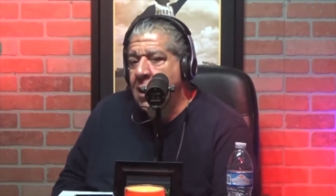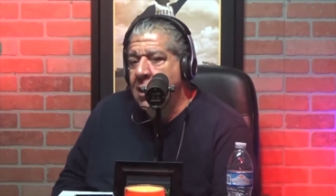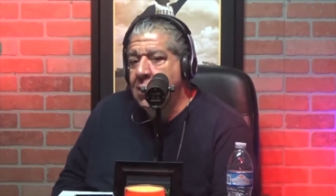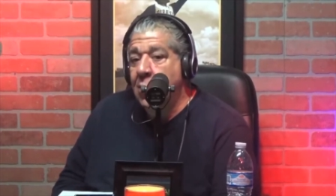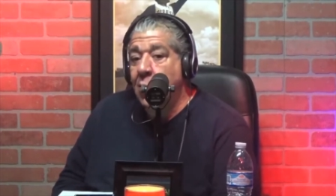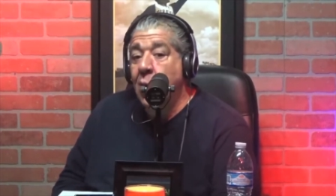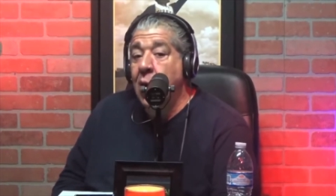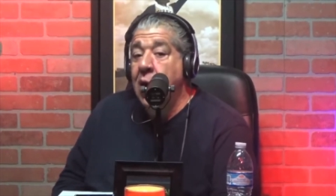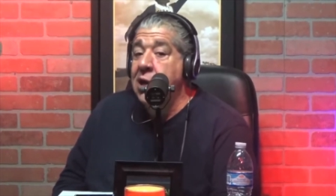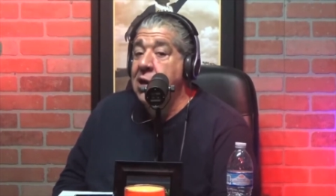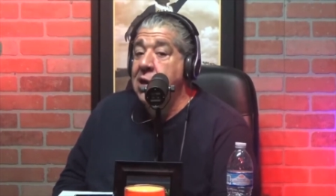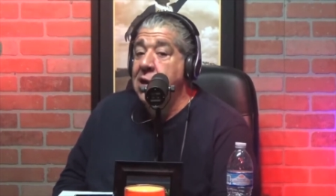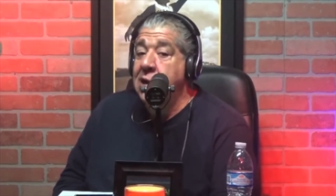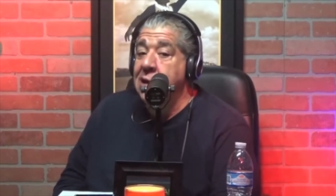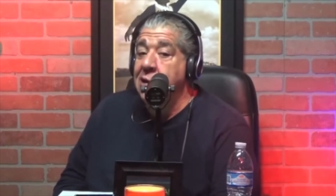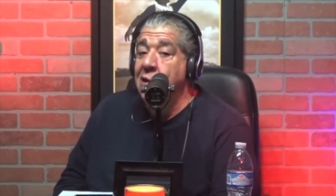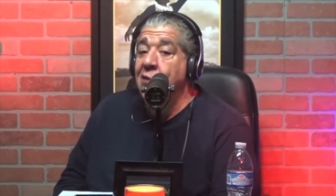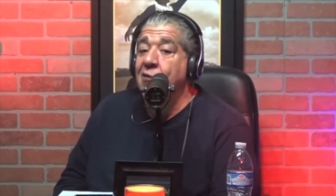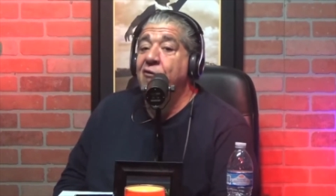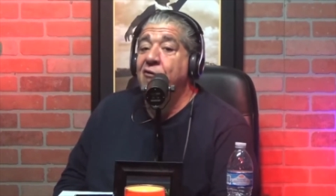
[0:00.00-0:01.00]
The way
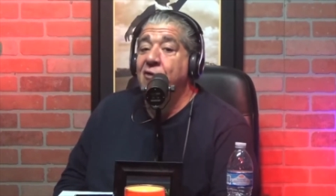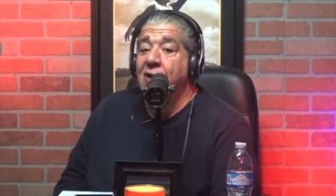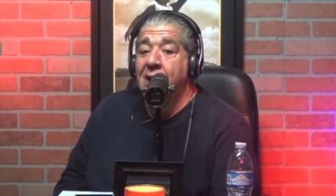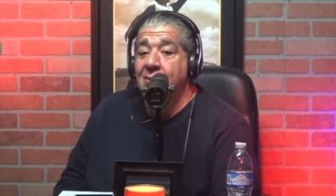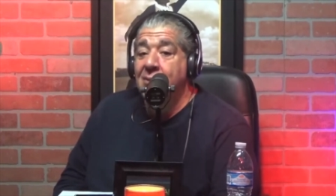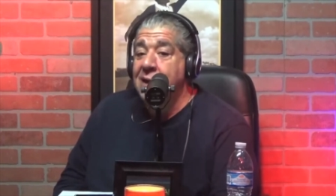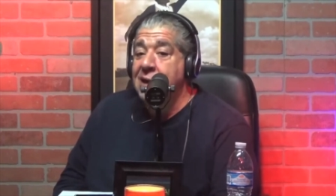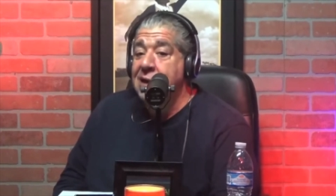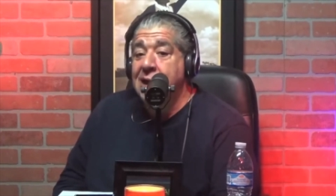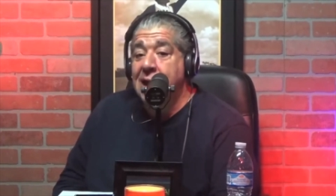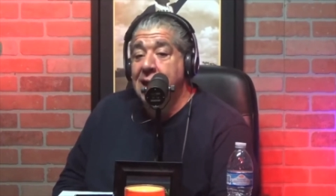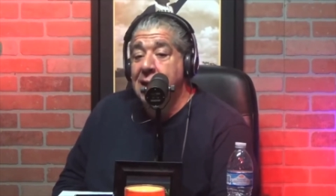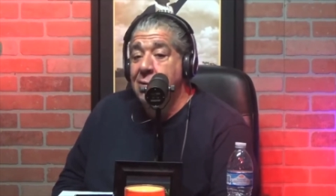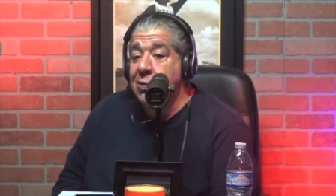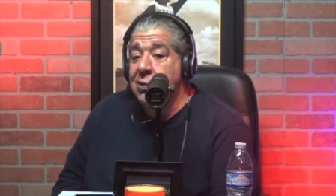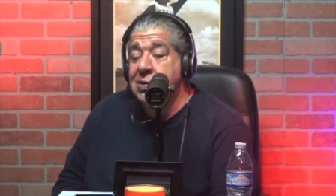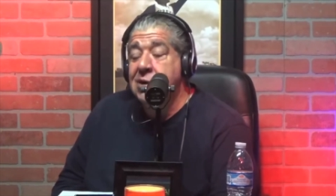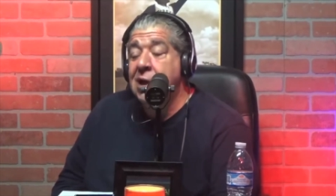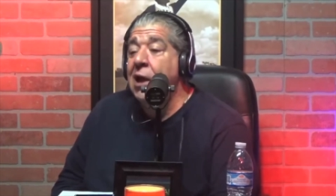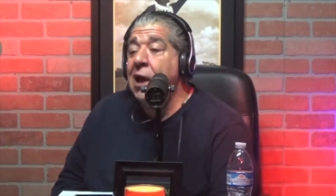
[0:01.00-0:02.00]
your family did it
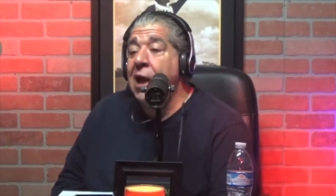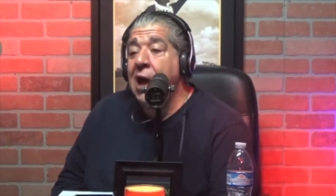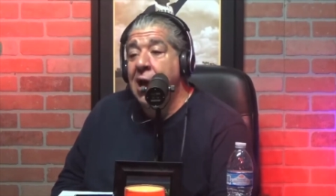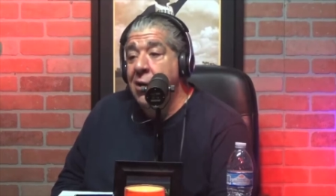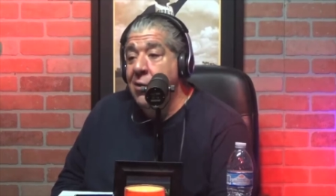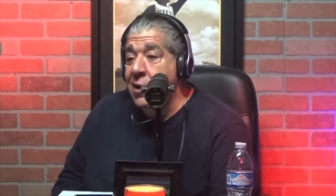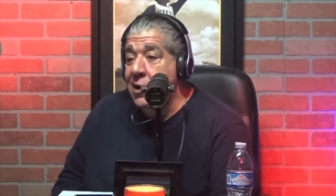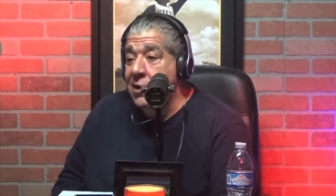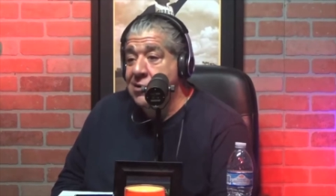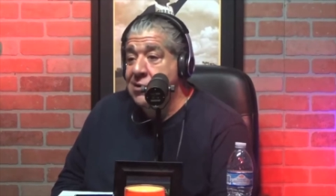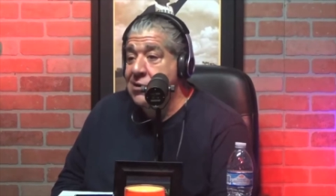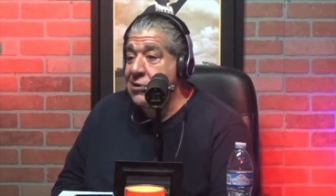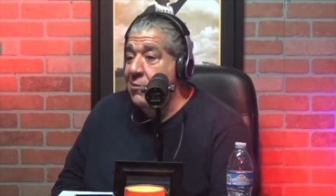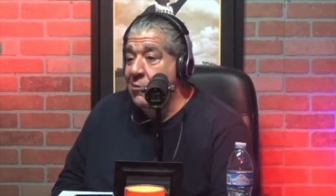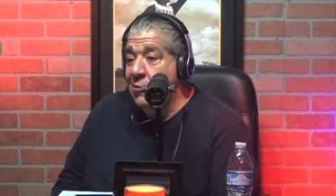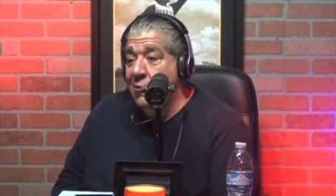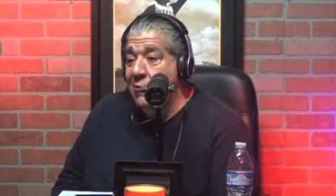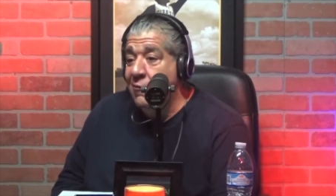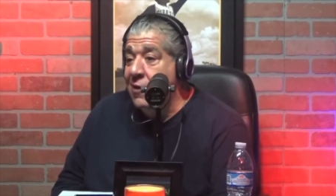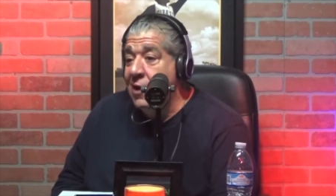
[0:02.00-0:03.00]
was hilarious in the
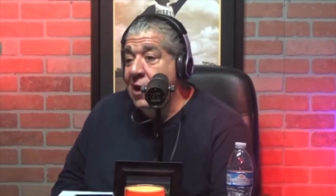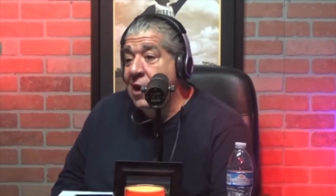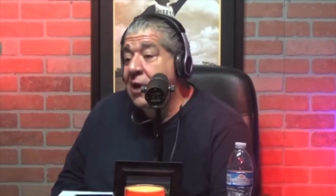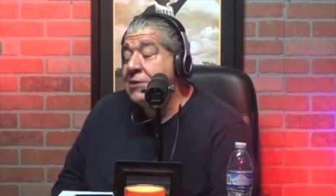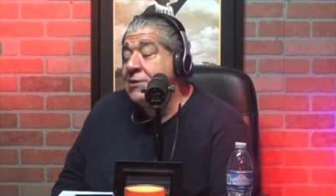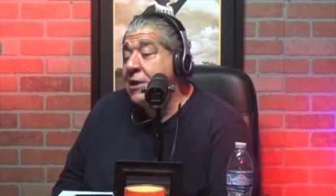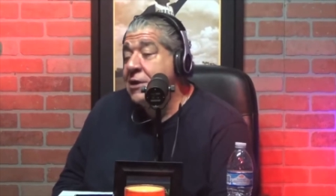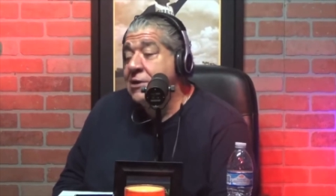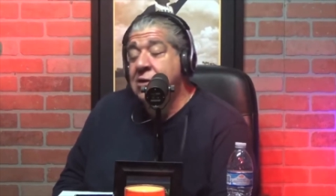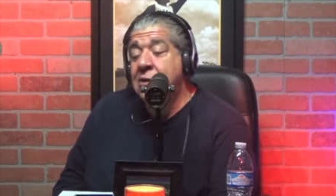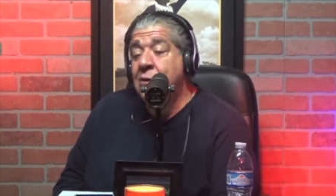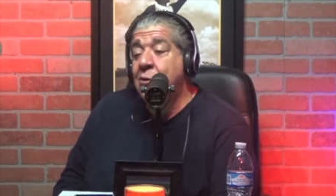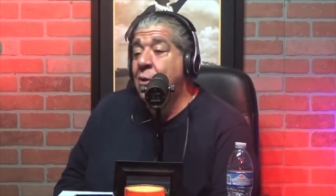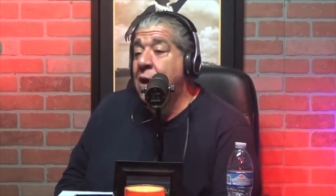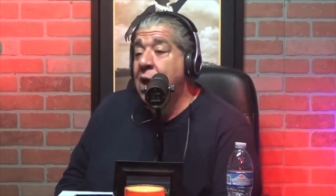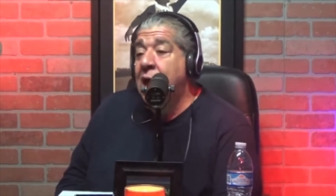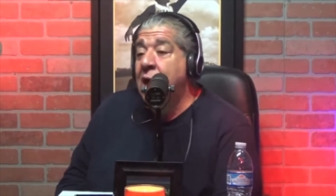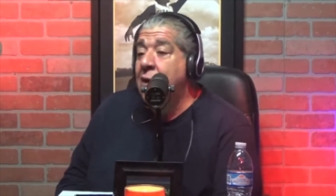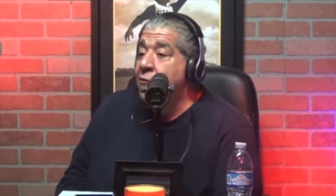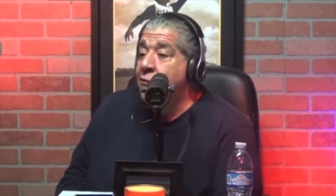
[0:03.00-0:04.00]
movie because that's the
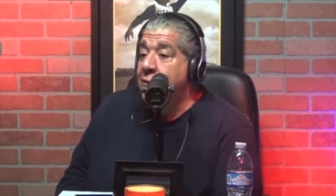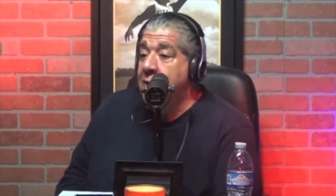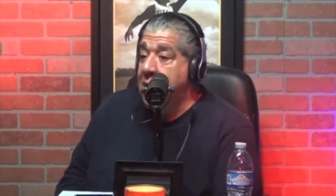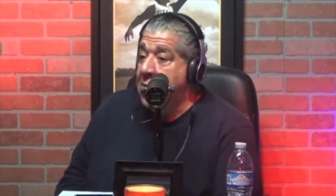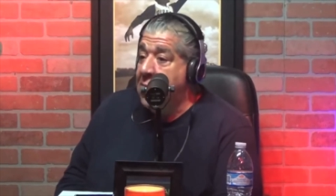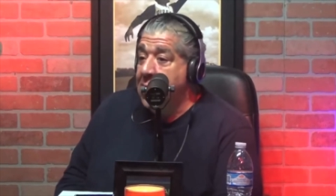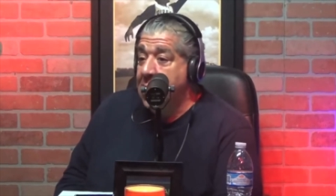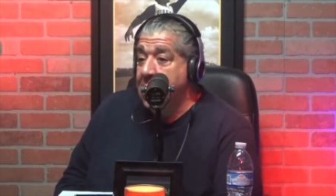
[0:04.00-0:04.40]
way every